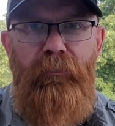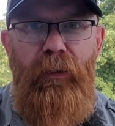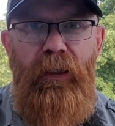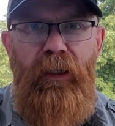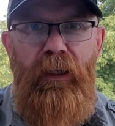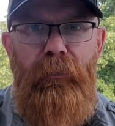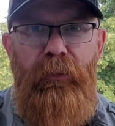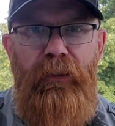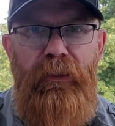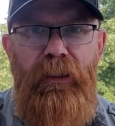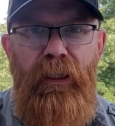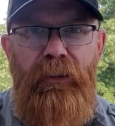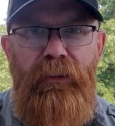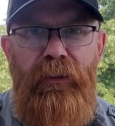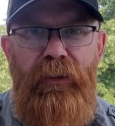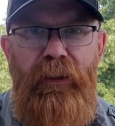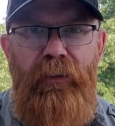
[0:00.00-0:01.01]
My name is
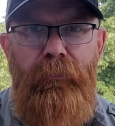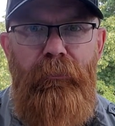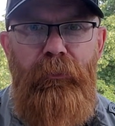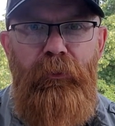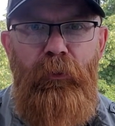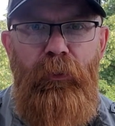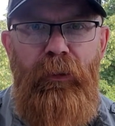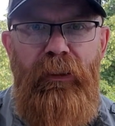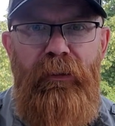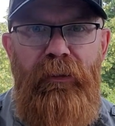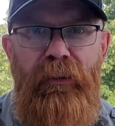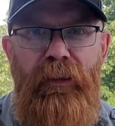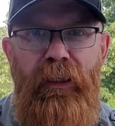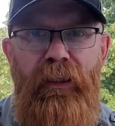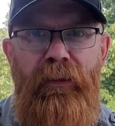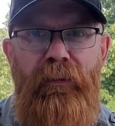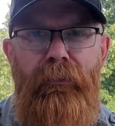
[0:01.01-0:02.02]
Josh. Thanks for joining
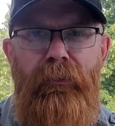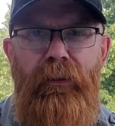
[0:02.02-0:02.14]
today.